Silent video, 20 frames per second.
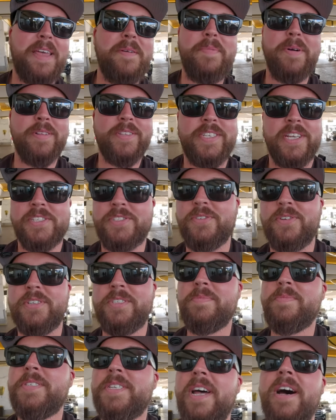They build such
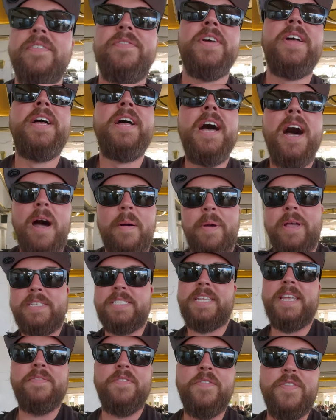awesome stuff. I met
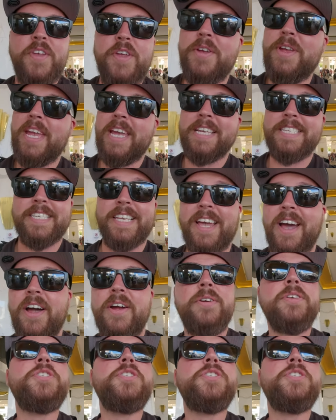Steve a few years ago,